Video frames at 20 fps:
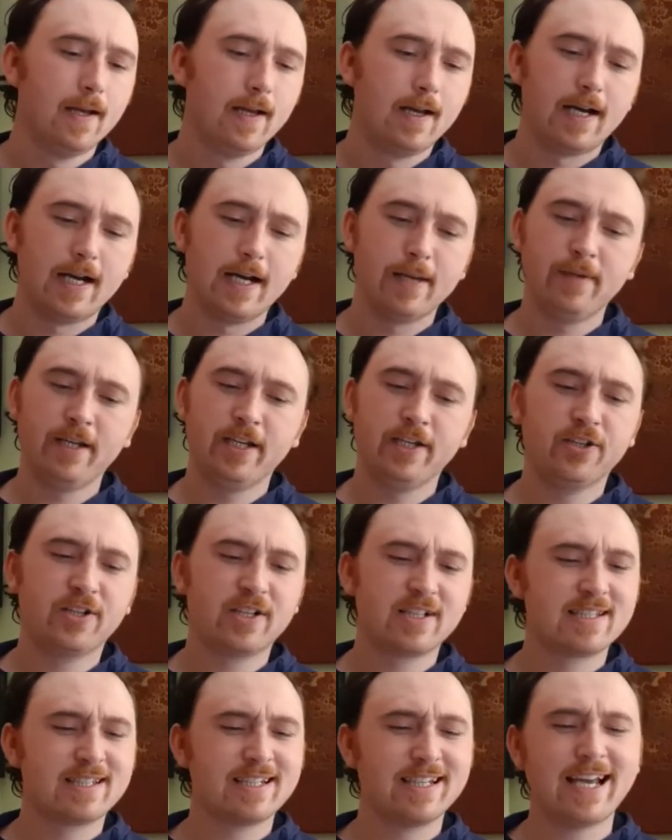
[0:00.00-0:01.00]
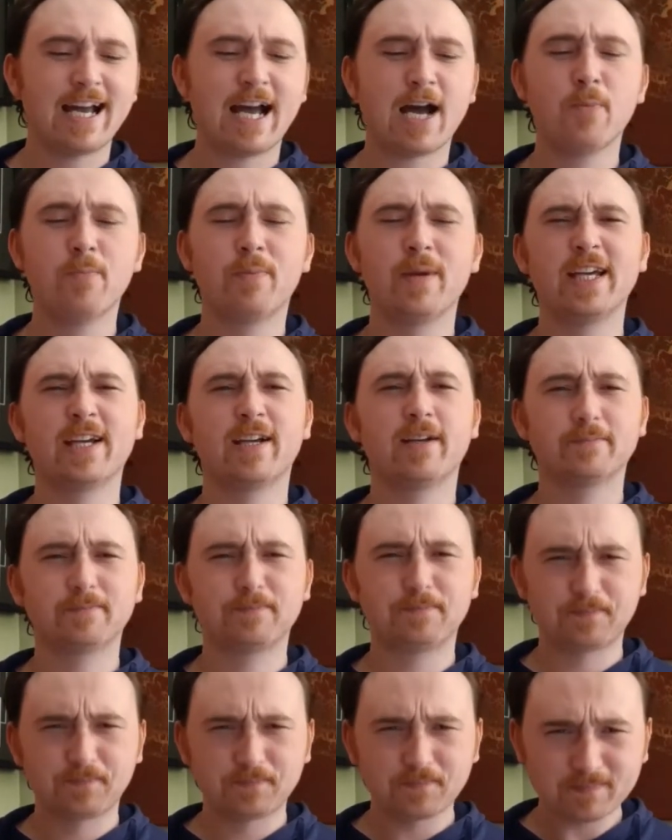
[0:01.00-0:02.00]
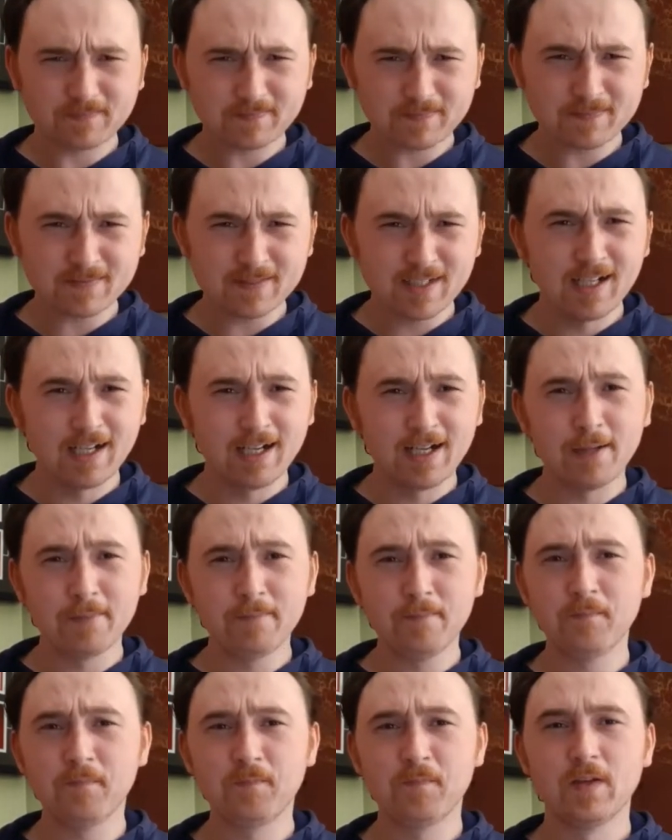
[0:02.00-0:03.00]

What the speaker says: I mean, you could see how big of